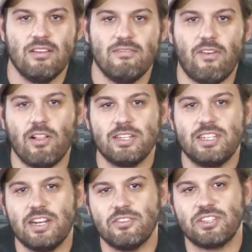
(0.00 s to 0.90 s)

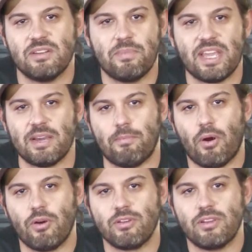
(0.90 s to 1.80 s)
Volunteers can pick a
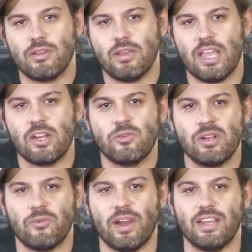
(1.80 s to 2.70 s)
park, a
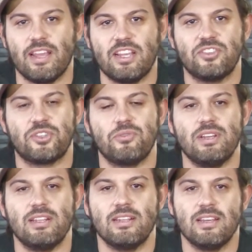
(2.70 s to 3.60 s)
greenway, a
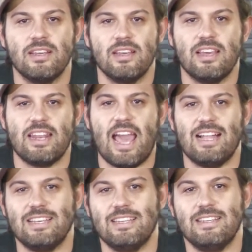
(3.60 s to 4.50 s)
street, an
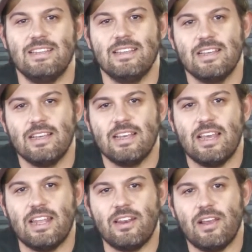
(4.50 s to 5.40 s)
alley,
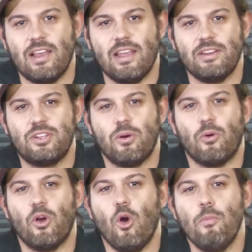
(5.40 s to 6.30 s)
an,
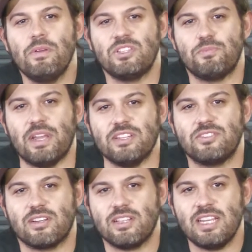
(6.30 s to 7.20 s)
or open space
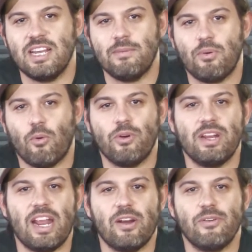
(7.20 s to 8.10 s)
to clean up, or an
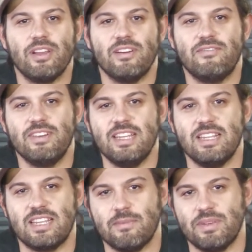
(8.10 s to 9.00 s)
area of
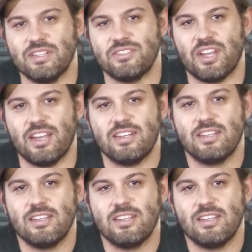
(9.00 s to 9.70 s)
need can be assigned.